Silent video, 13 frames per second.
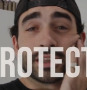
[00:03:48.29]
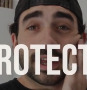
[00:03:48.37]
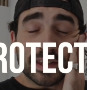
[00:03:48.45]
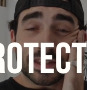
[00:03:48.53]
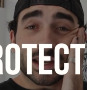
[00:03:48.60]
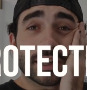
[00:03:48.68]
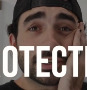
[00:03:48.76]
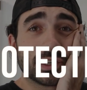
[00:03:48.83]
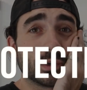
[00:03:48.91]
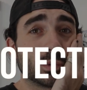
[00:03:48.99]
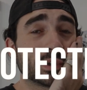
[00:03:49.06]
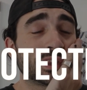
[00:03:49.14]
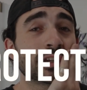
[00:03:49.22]
the last thing I
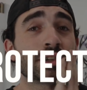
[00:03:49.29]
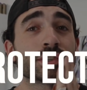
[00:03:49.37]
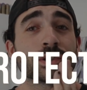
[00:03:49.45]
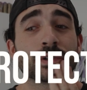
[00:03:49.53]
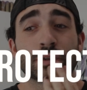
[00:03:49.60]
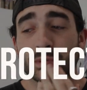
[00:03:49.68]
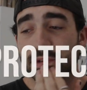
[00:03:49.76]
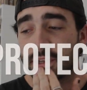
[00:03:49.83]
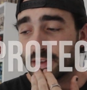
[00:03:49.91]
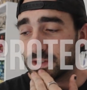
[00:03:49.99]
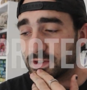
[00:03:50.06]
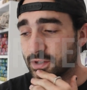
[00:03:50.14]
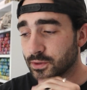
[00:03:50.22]
do with these shoes
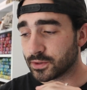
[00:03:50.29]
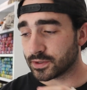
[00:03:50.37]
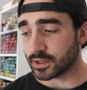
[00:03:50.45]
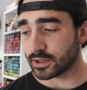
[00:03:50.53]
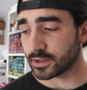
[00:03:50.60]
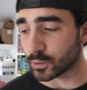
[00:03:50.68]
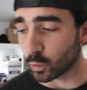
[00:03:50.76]
is use this